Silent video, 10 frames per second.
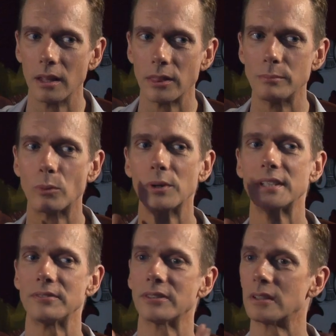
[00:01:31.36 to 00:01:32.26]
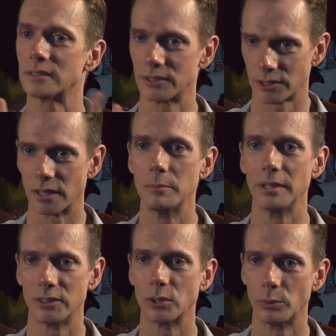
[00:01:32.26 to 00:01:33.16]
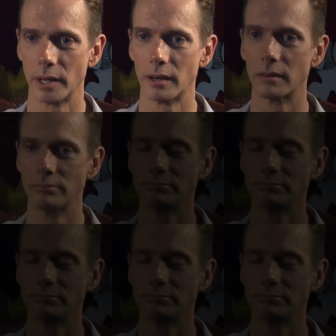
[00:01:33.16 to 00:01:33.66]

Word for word: the more difficult it's going to be to wear.